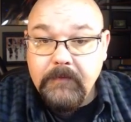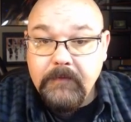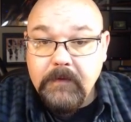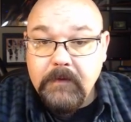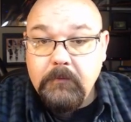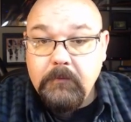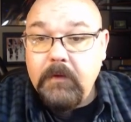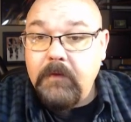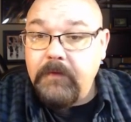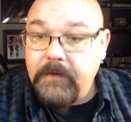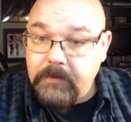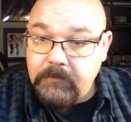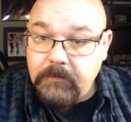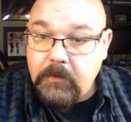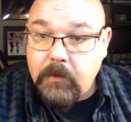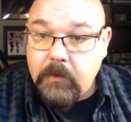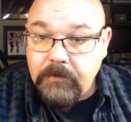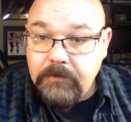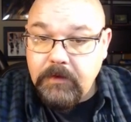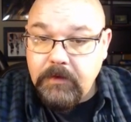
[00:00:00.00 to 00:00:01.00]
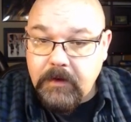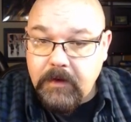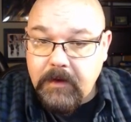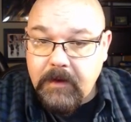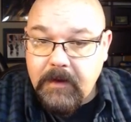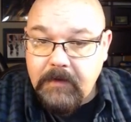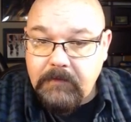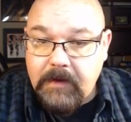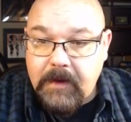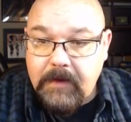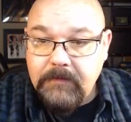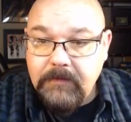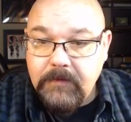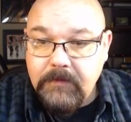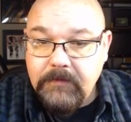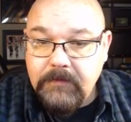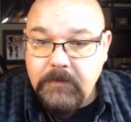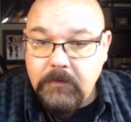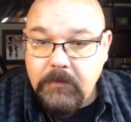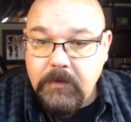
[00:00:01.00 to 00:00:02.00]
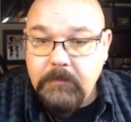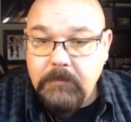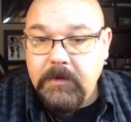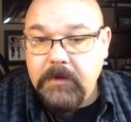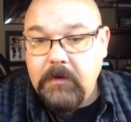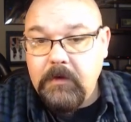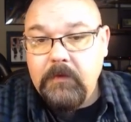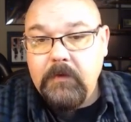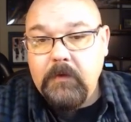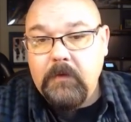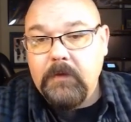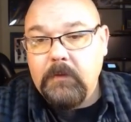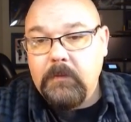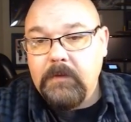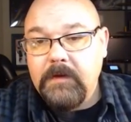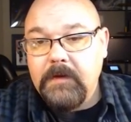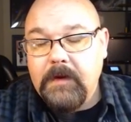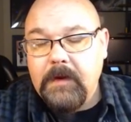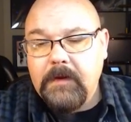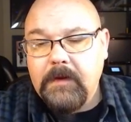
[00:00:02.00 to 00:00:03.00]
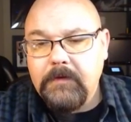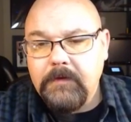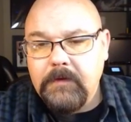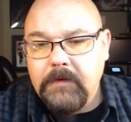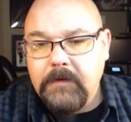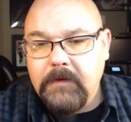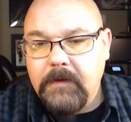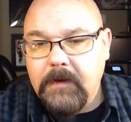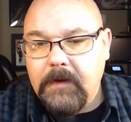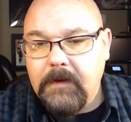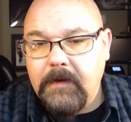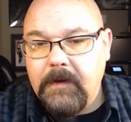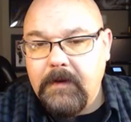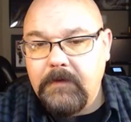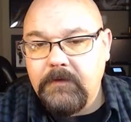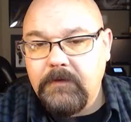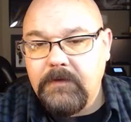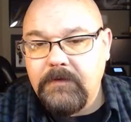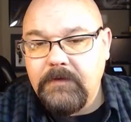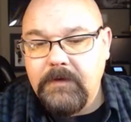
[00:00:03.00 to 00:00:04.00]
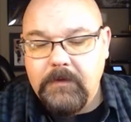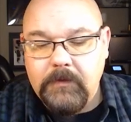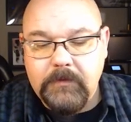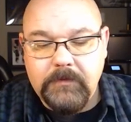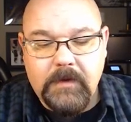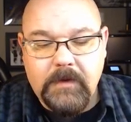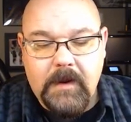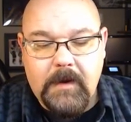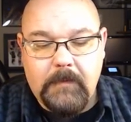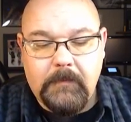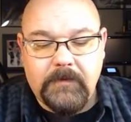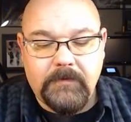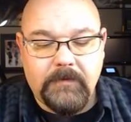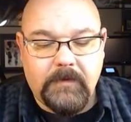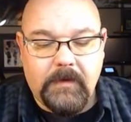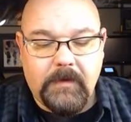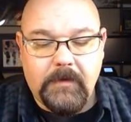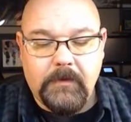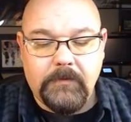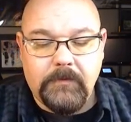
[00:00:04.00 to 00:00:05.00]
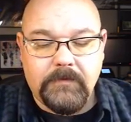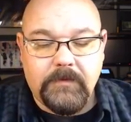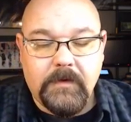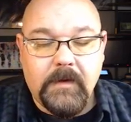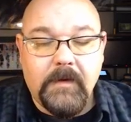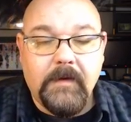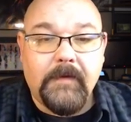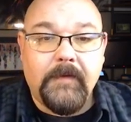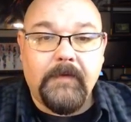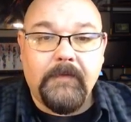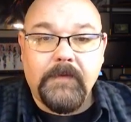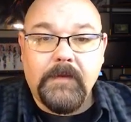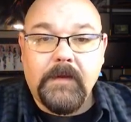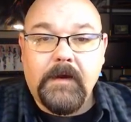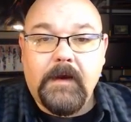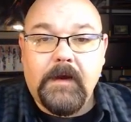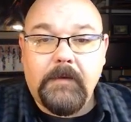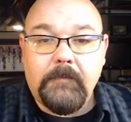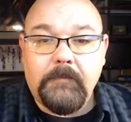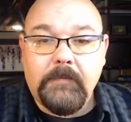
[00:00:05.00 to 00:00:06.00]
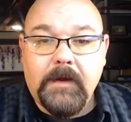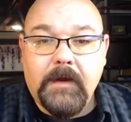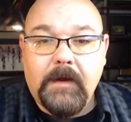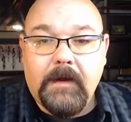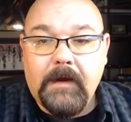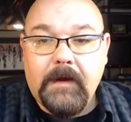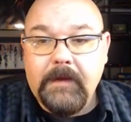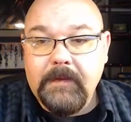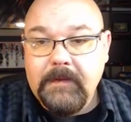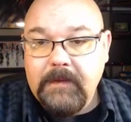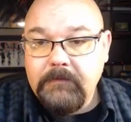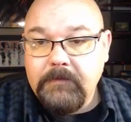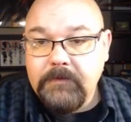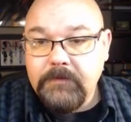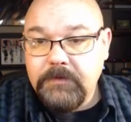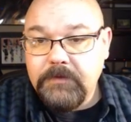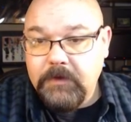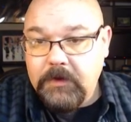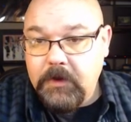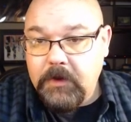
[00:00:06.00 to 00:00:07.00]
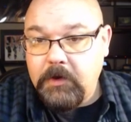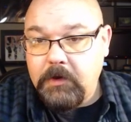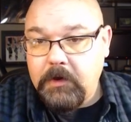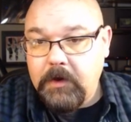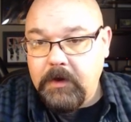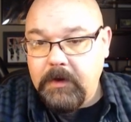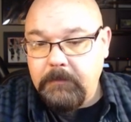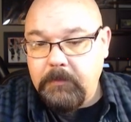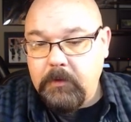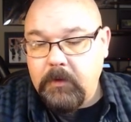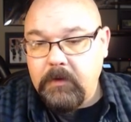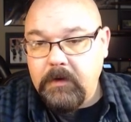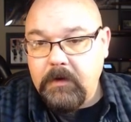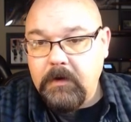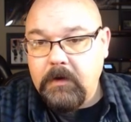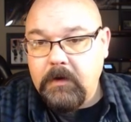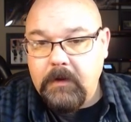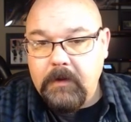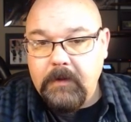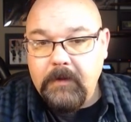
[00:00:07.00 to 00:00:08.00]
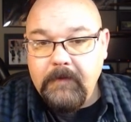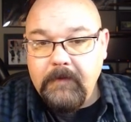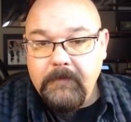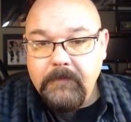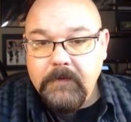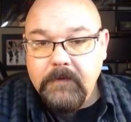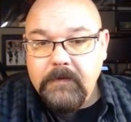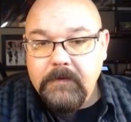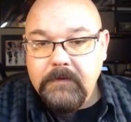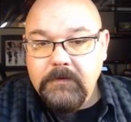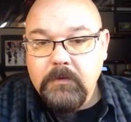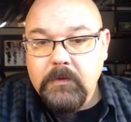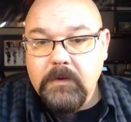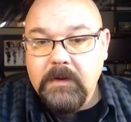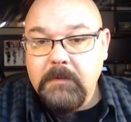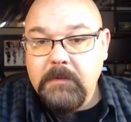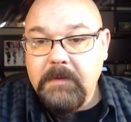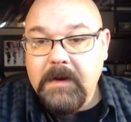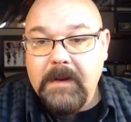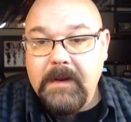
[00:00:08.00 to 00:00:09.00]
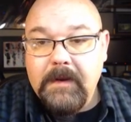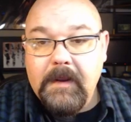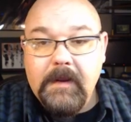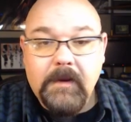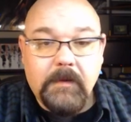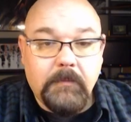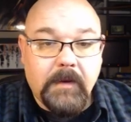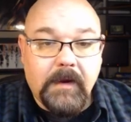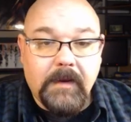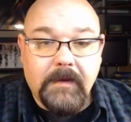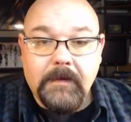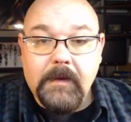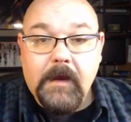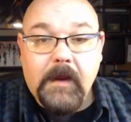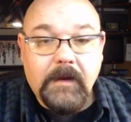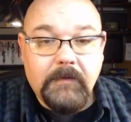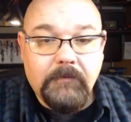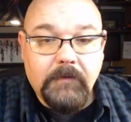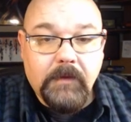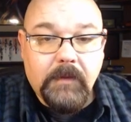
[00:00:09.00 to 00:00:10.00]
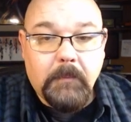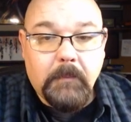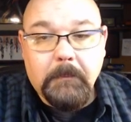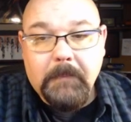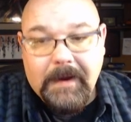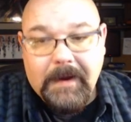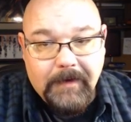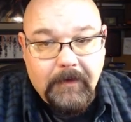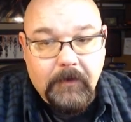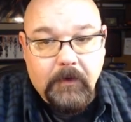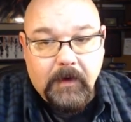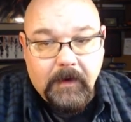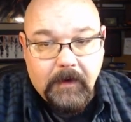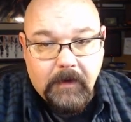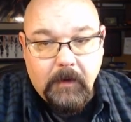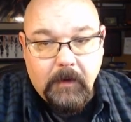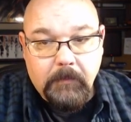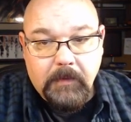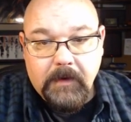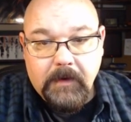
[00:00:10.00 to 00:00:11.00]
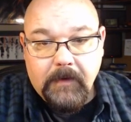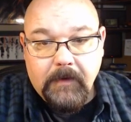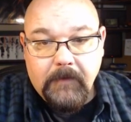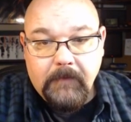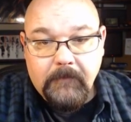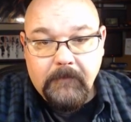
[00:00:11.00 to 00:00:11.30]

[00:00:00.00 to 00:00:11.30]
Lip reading: well, then of course they're going to have access to it, but you're the only one that can actually see those cameras, and they use a high-level security protocol to eliminate anybody, not even the monitoring company